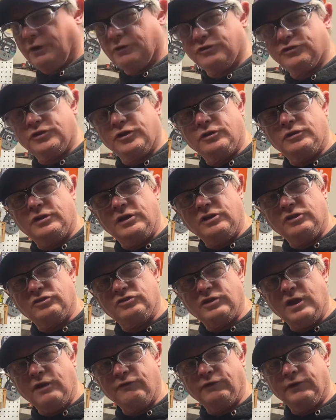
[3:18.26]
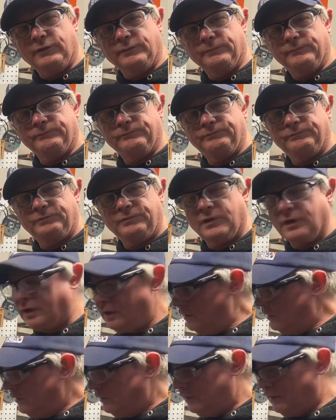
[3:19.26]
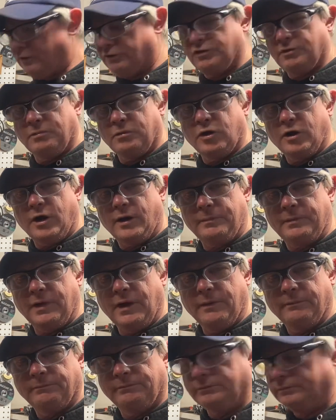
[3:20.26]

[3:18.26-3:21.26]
it's 13.7. Gives it more RPM.